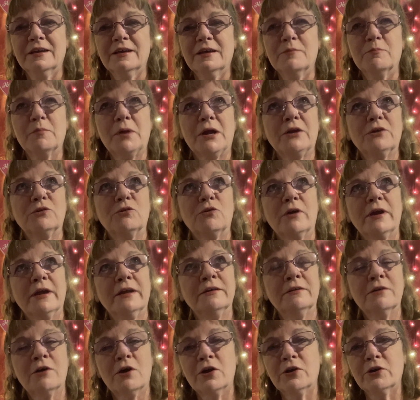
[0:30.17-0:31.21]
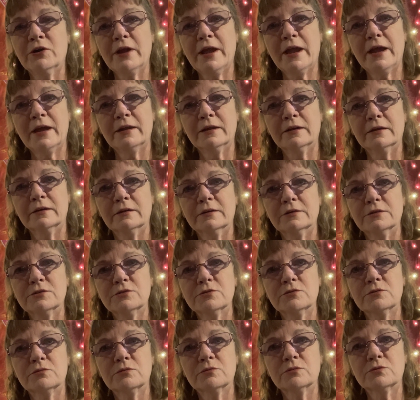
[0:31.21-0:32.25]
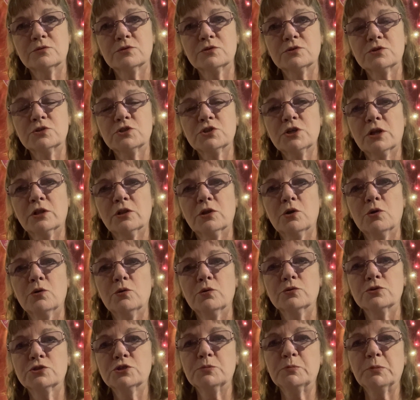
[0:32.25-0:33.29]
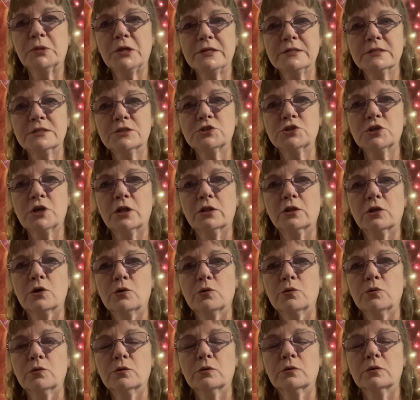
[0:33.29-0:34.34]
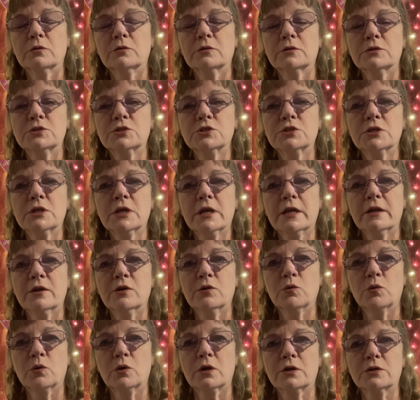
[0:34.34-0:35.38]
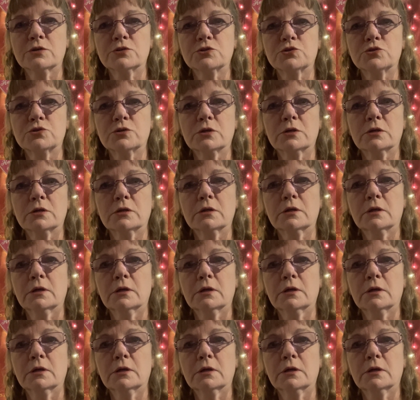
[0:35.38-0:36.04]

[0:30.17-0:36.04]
My granddaughter had a cello. She plays the cello. She had an orchestra